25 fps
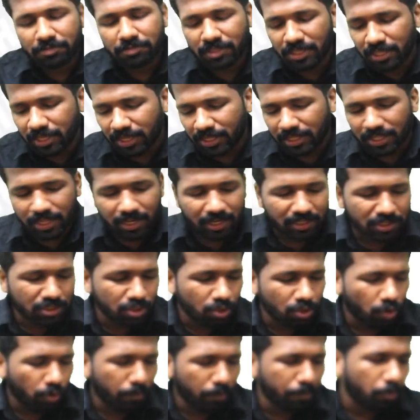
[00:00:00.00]
Here there is
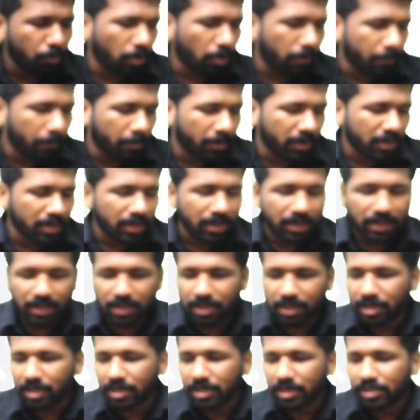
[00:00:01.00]
no proper
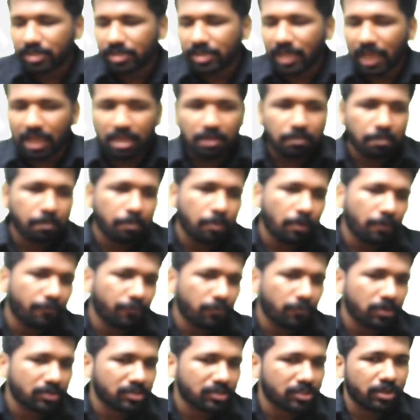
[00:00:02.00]
type of
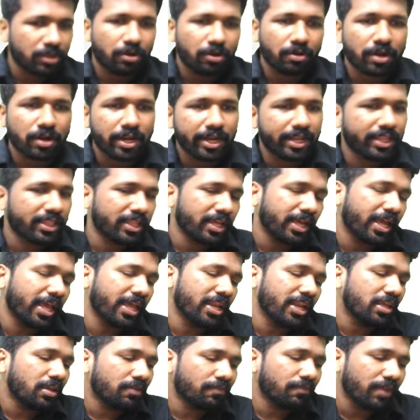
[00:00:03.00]
question or anything.
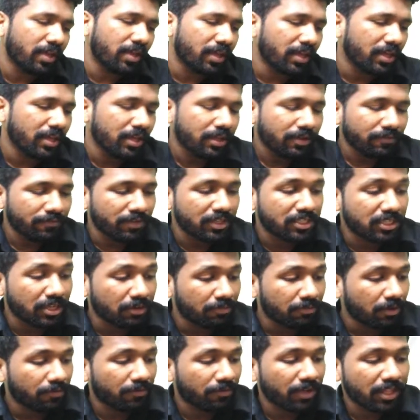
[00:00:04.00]
Anyway,
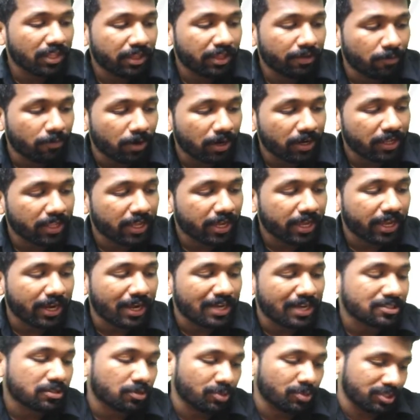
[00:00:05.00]
whichever way they want, they can
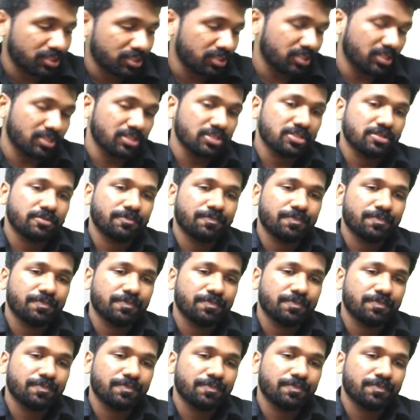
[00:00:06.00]
ask questions.